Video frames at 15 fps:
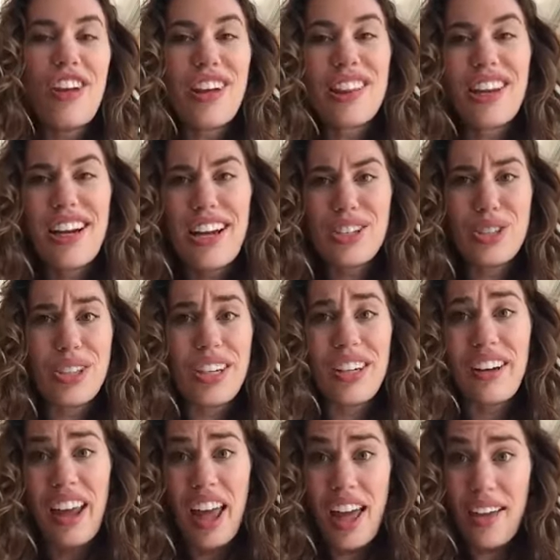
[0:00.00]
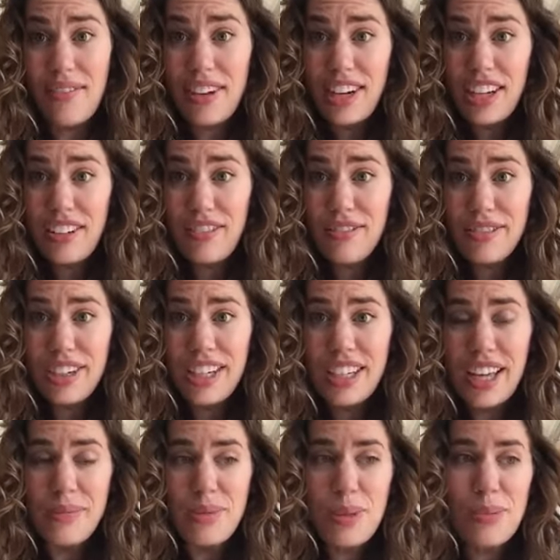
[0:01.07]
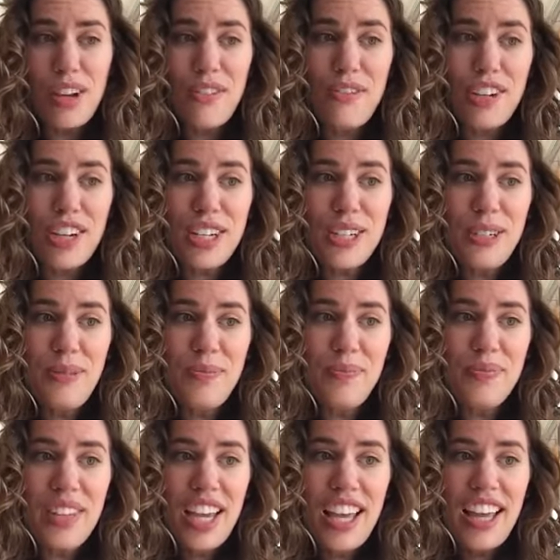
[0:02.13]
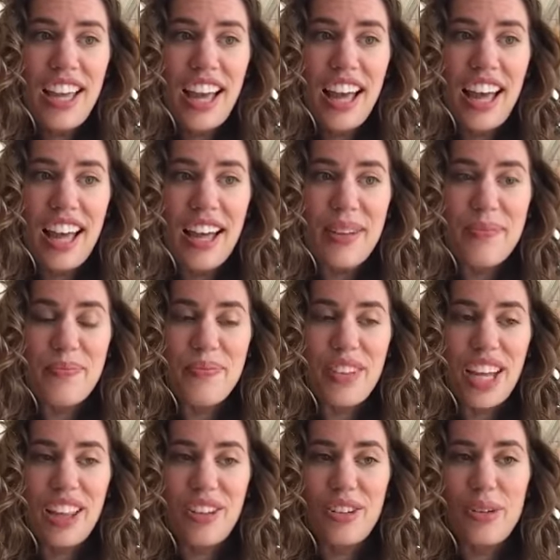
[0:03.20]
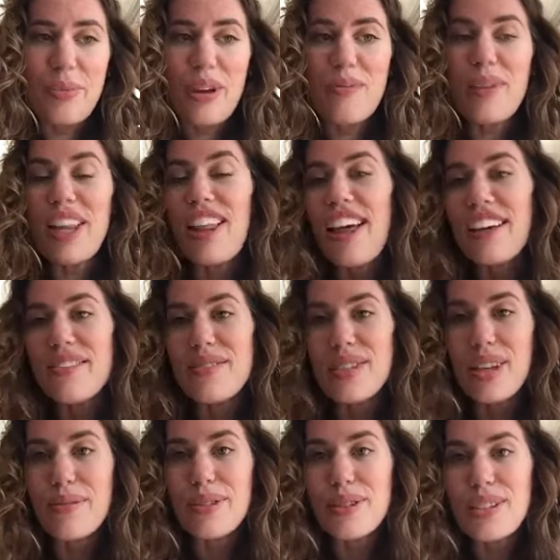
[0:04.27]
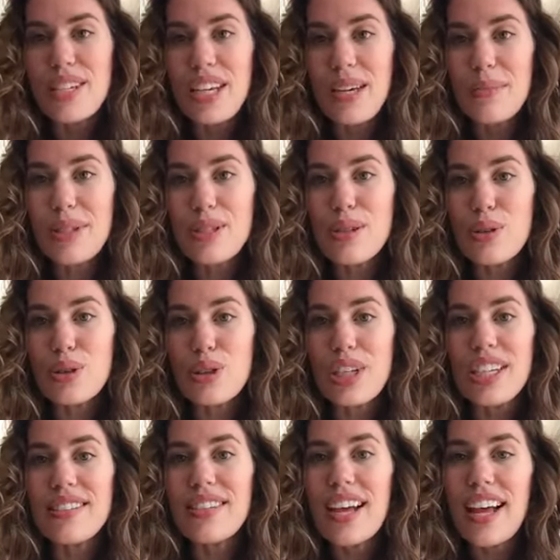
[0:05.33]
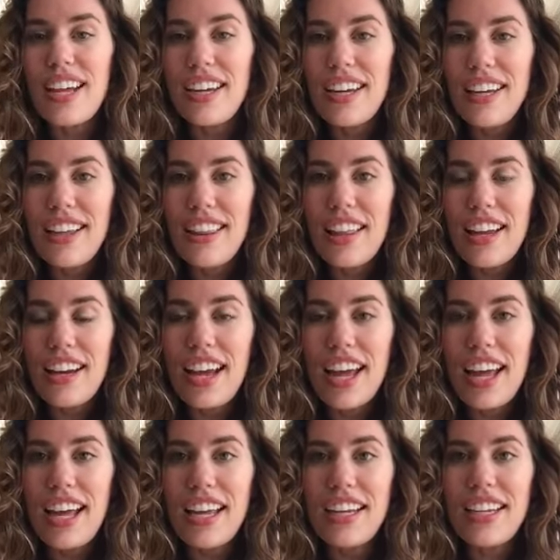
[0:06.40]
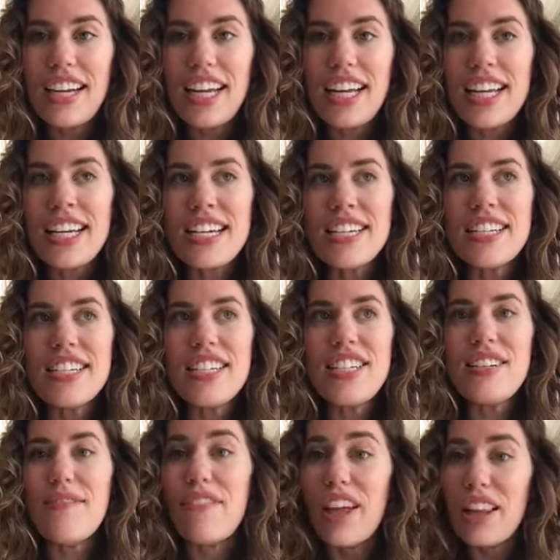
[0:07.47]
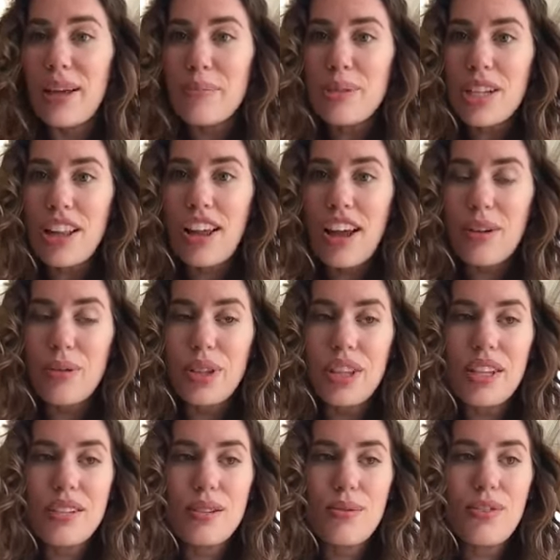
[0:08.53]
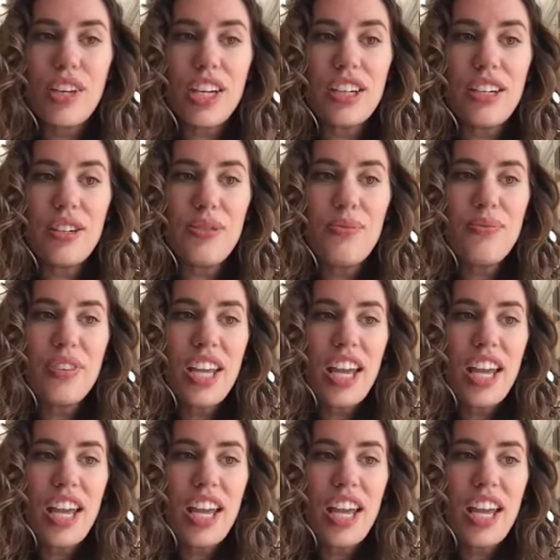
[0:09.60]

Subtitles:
the fact that I actually didn't have any when it came to my fear. I learned about my lack of self-esteem and social anxiety that had developed along with this fear